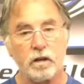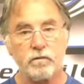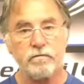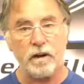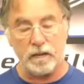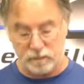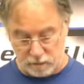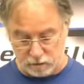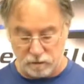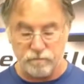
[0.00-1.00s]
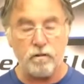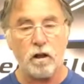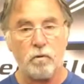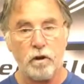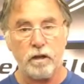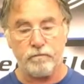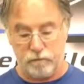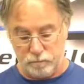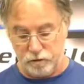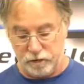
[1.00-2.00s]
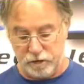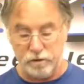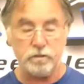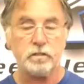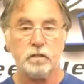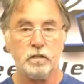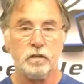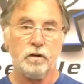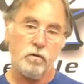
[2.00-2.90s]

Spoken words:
it liquefies, it's going to fall away from your gears,